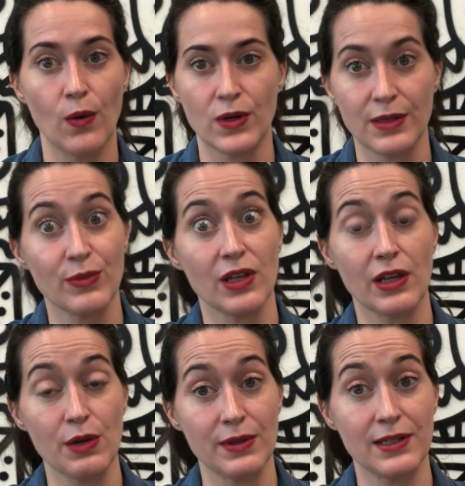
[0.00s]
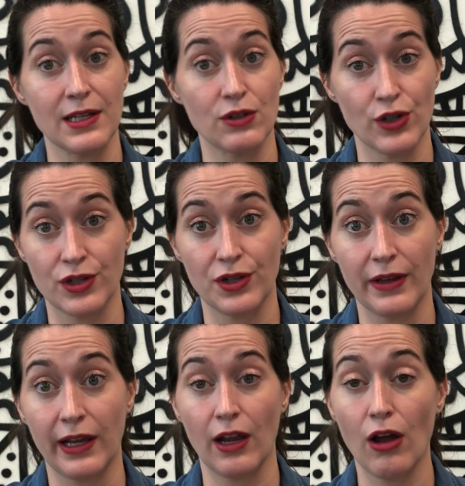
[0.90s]
or something that you would see traditionally
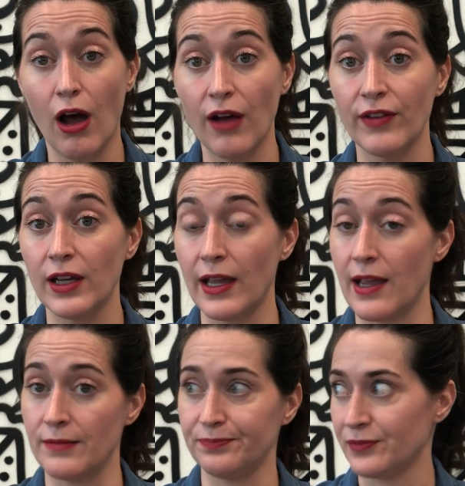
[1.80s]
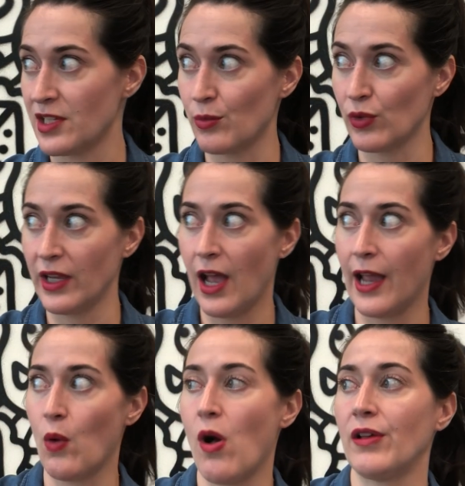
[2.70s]
like in cava and some really
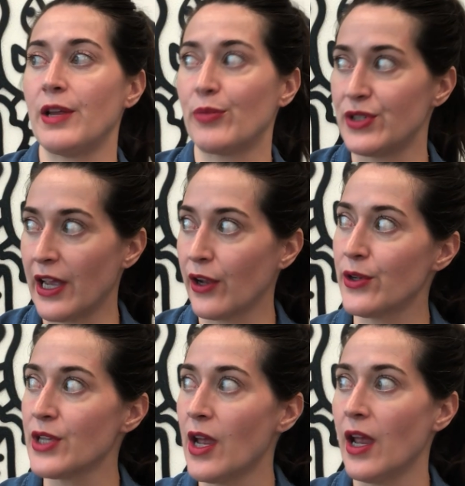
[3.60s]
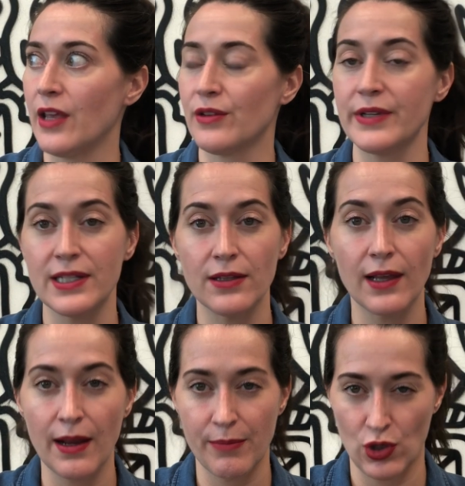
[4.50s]
high quality Prosecco's. And the reason
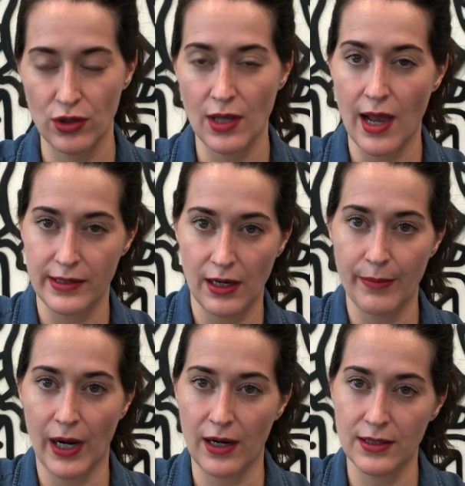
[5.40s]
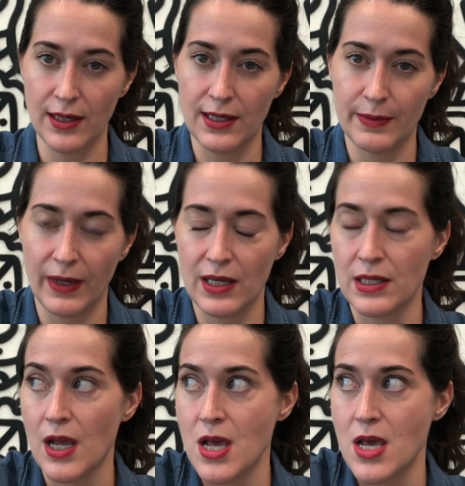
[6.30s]
that I mention that as a comparison is
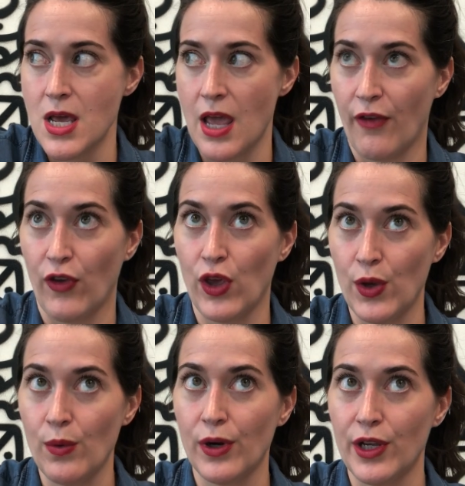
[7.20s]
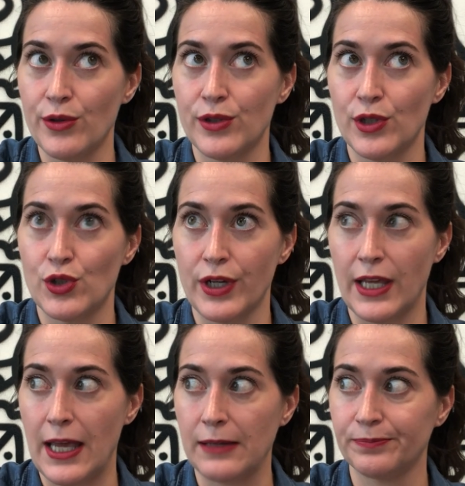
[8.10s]
because if you are used to
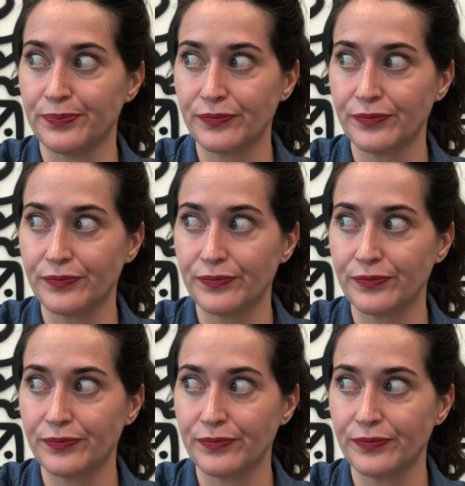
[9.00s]
drinking